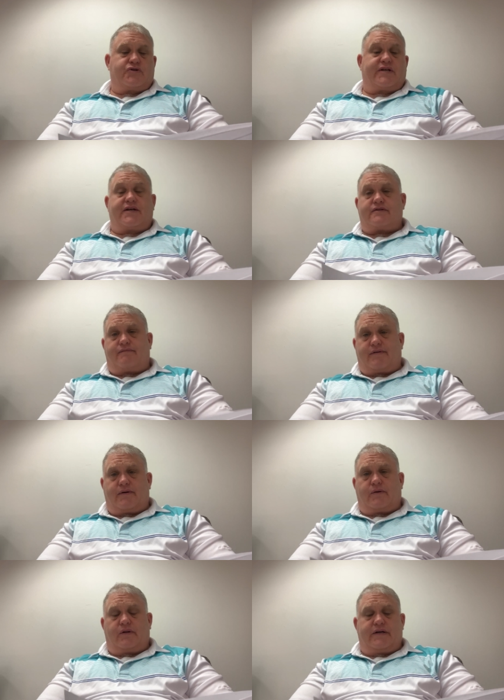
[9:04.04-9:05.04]
sex
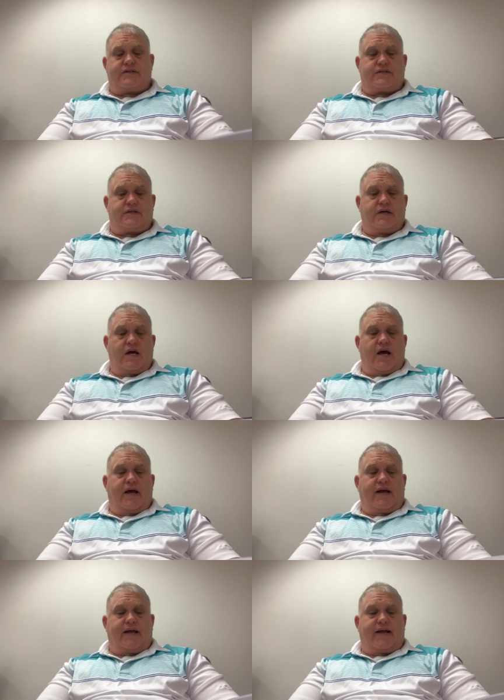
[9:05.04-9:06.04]
offender list,
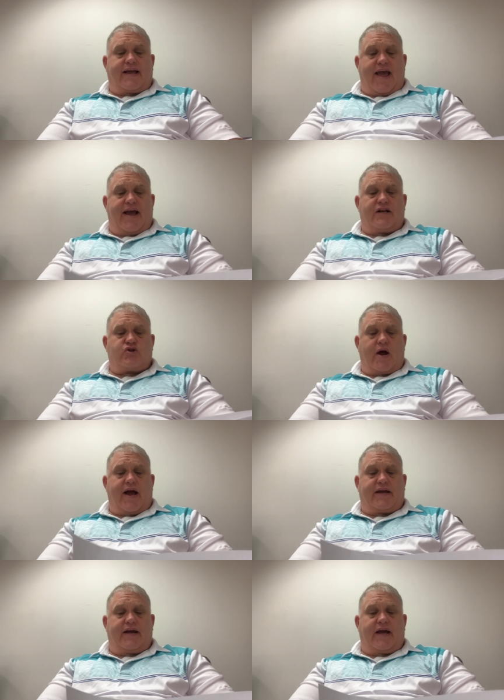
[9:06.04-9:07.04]
gang
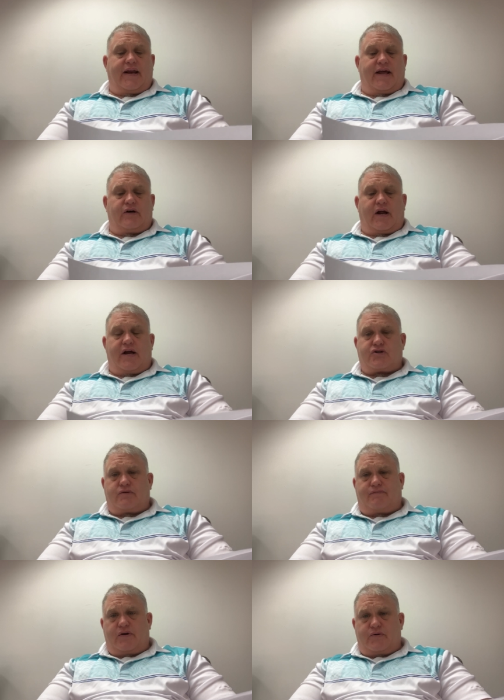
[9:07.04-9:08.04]
tracking, and international
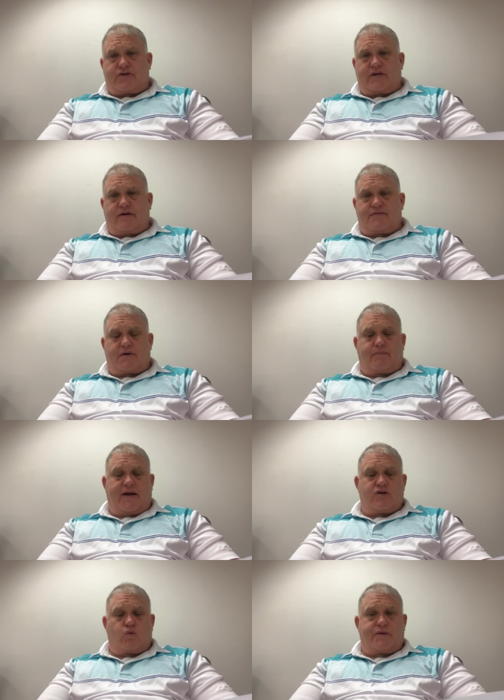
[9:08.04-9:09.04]
fugitives on
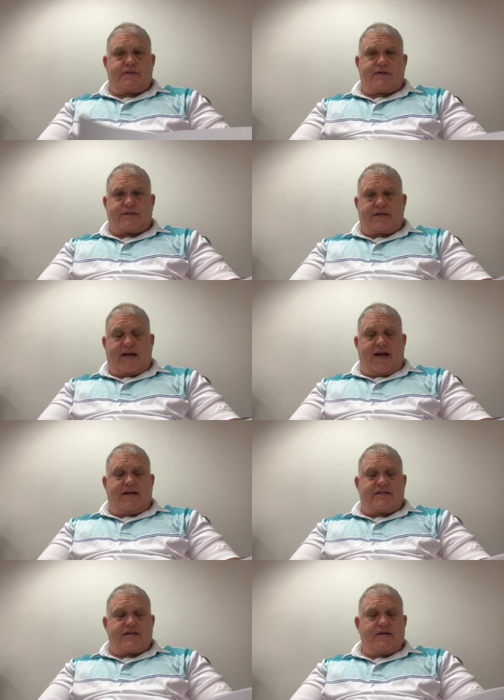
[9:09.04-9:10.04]
page
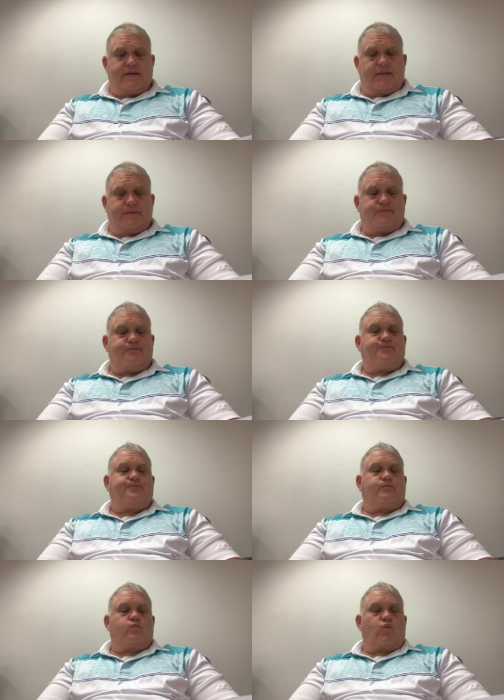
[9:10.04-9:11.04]
168.
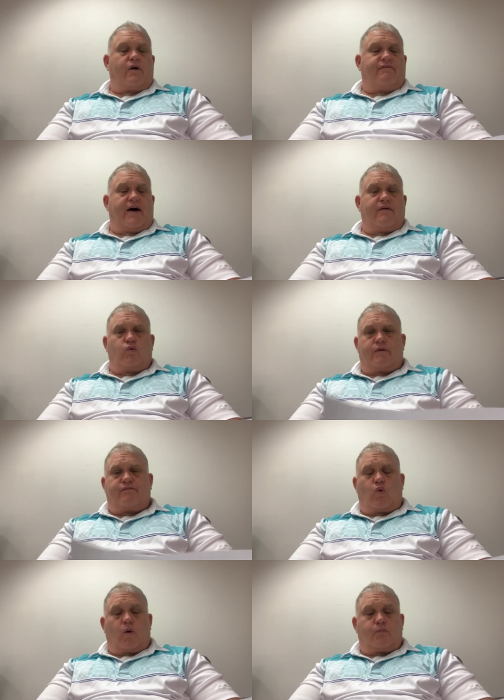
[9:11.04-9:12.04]

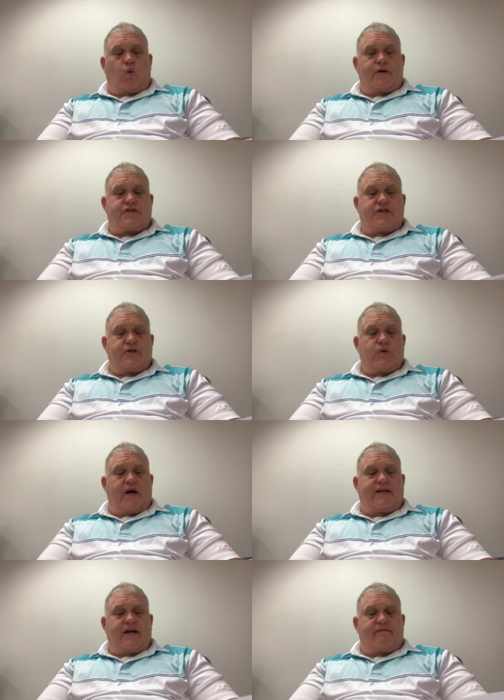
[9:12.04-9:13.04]
514.2,
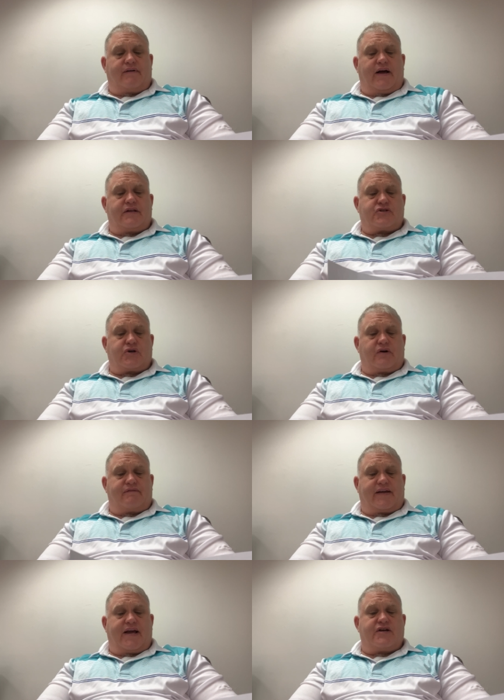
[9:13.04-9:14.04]
identify the
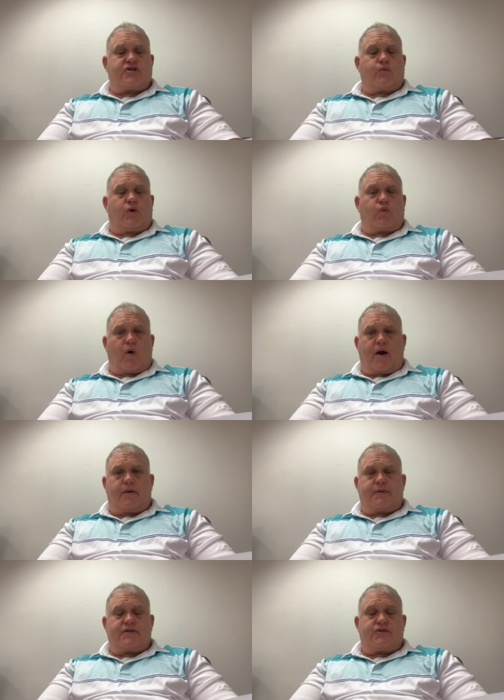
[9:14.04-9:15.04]
certification
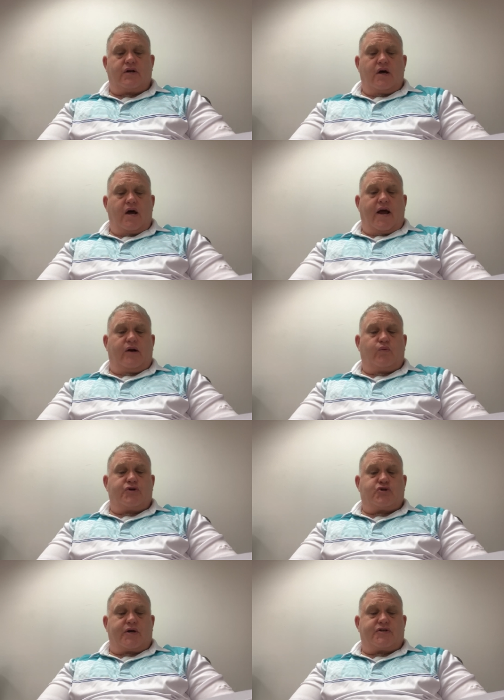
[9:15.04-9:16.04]
requirements and
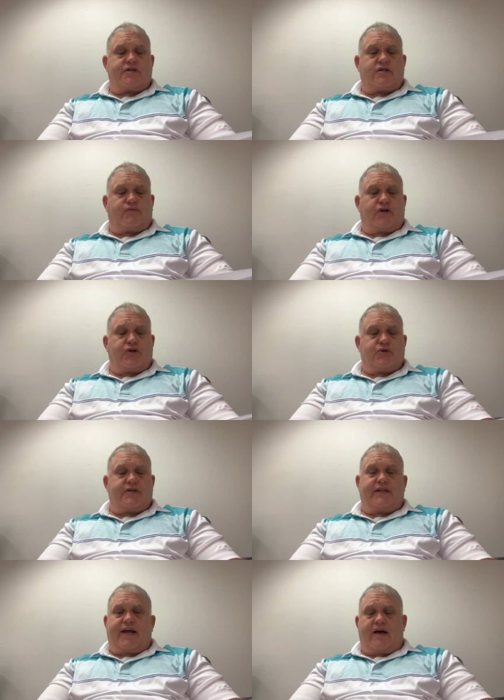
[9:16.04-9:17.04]
restrictions for
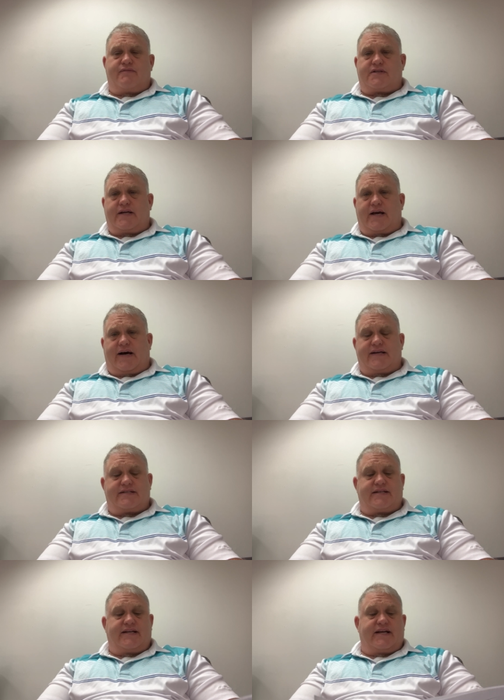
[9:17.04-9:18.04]
using the
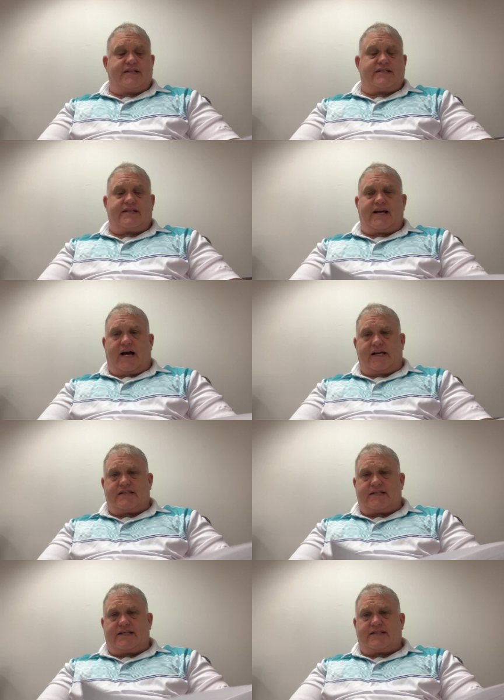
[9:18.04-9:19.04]

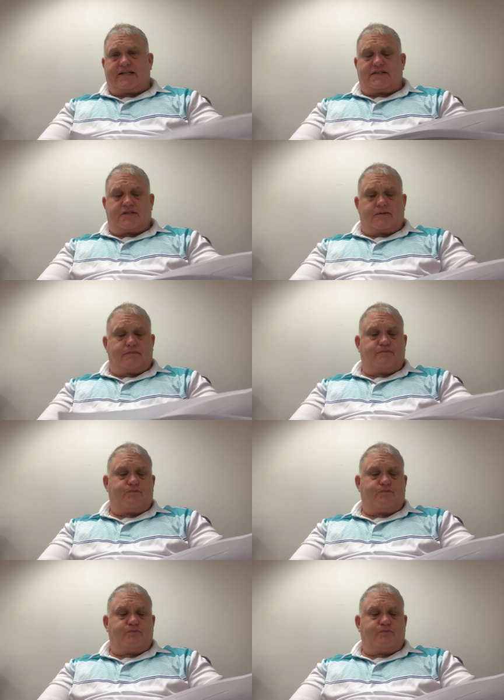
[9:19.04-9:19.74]
FCIC-NCIC system.